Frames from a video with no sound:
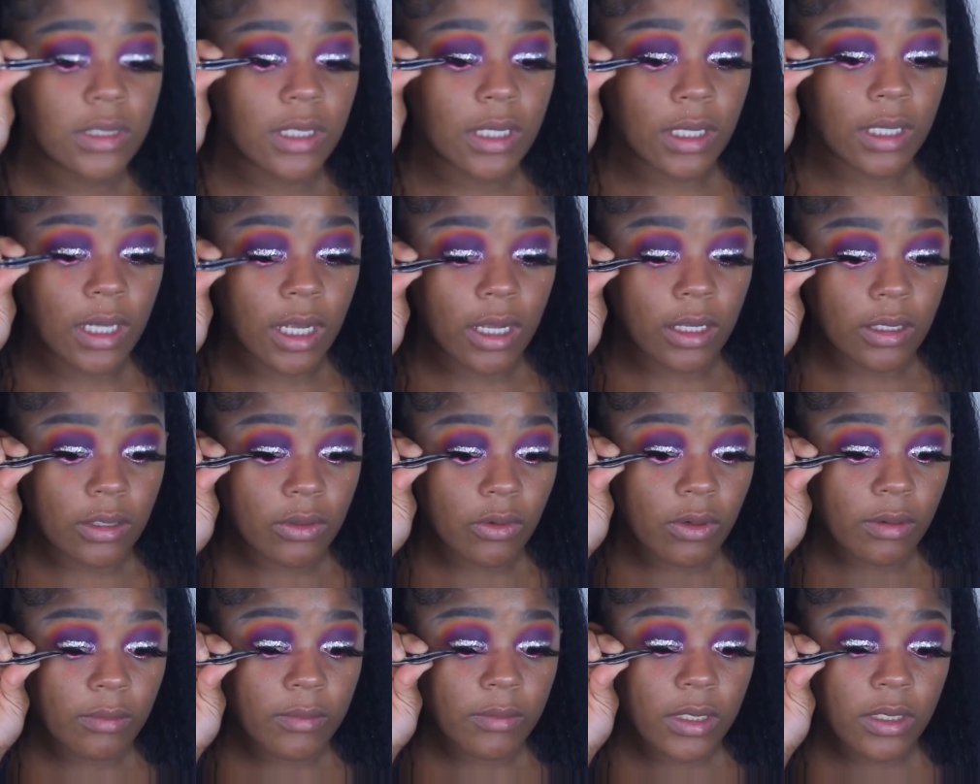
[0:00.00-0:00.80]
and I
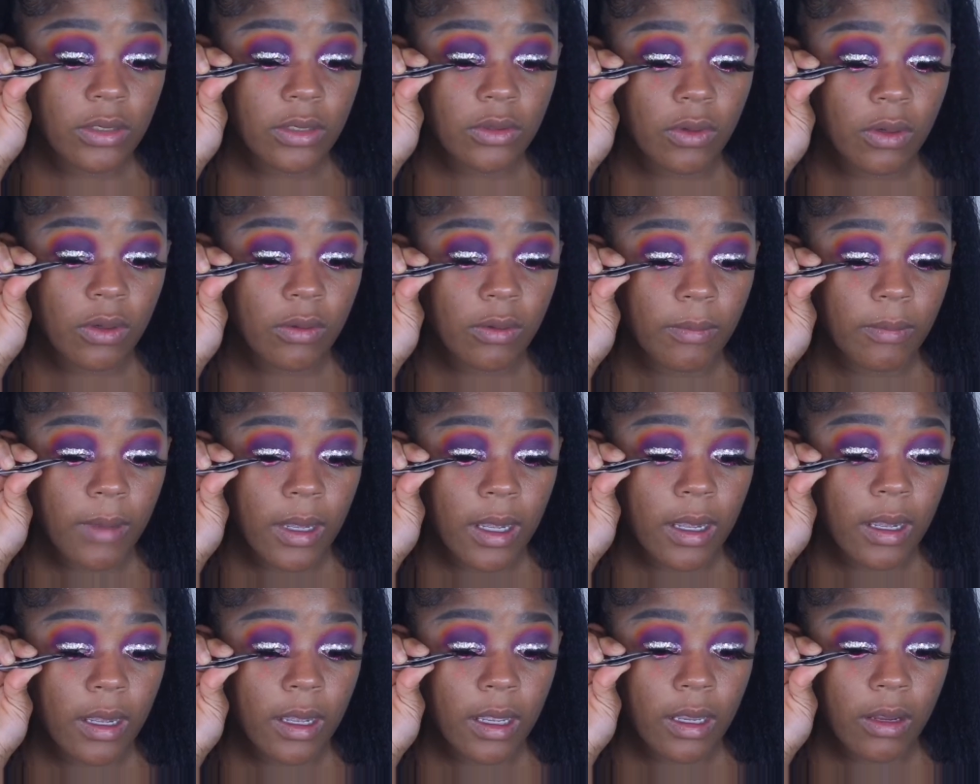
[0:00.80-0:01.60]
normally do it with my
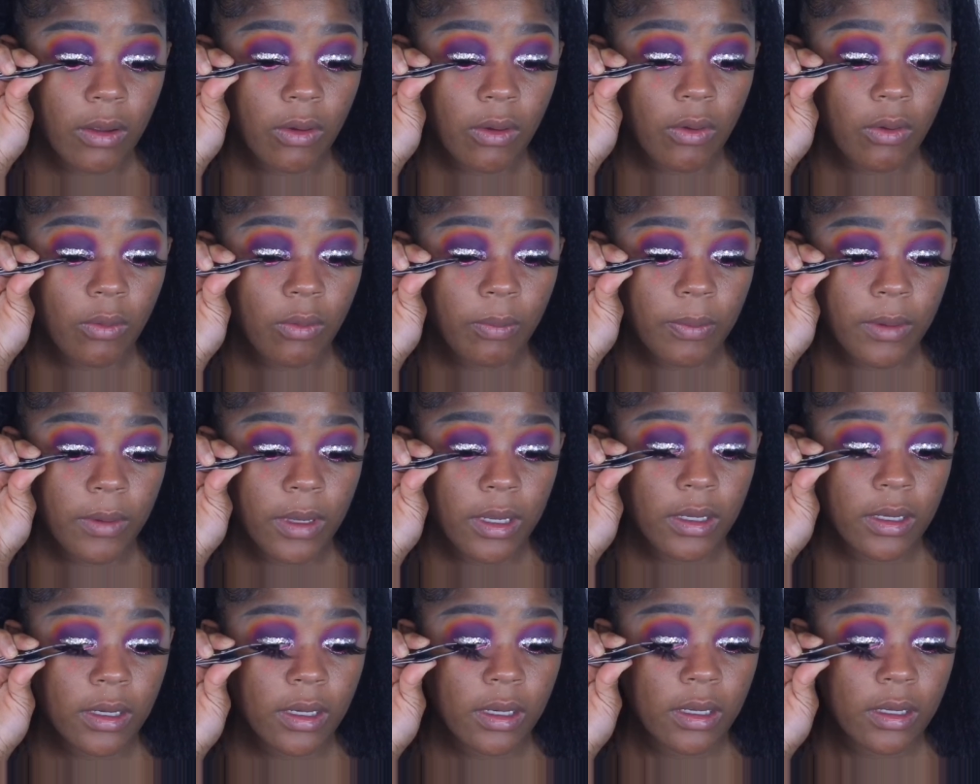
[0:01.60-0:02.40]
eye
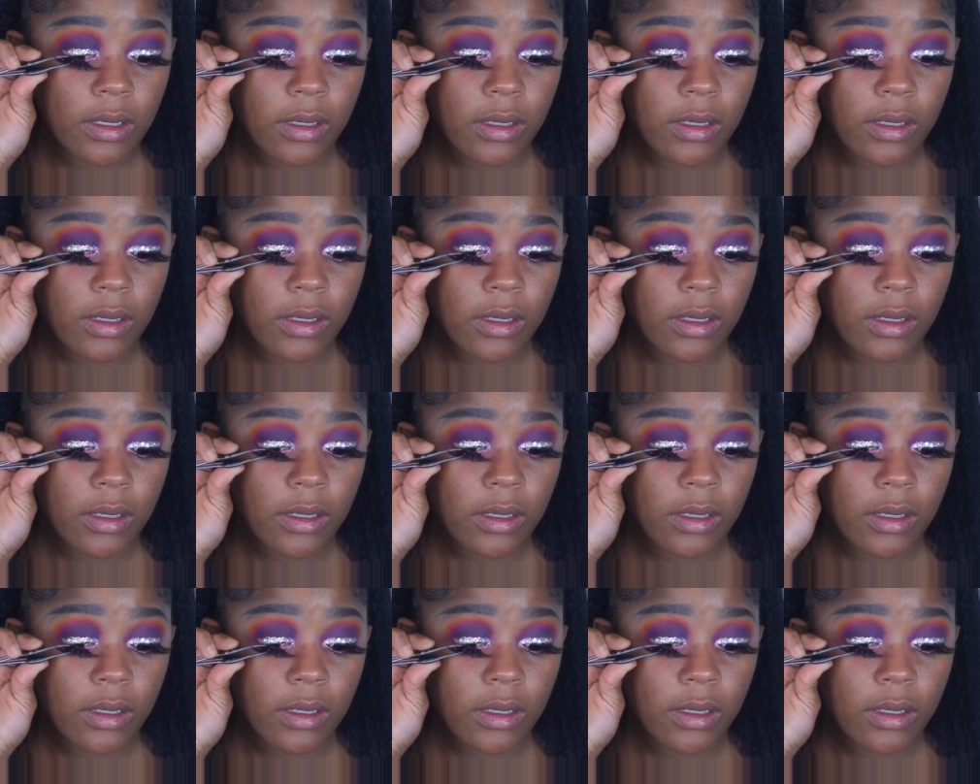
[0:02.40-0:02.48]
open.